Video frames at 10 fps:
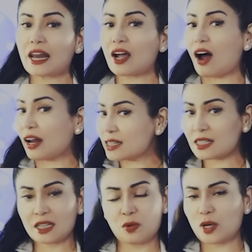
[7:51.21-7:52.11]
And I
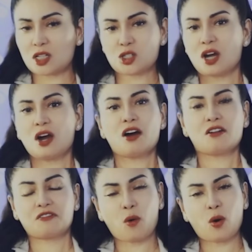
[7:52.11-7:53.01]
honestly wish
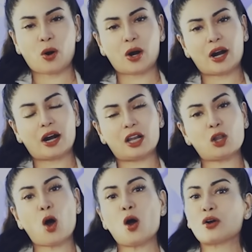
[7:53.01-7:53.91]
for
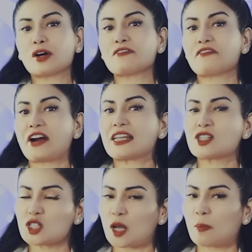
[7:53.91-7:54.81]
longer
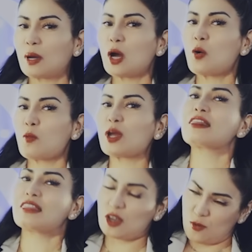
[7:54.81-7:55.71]
friendship
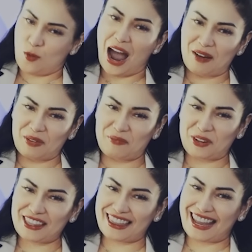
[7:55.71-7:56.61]
with you. Happy
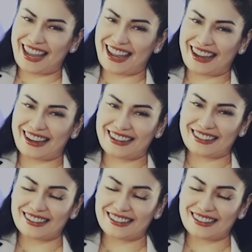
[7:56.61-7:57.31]
birthday!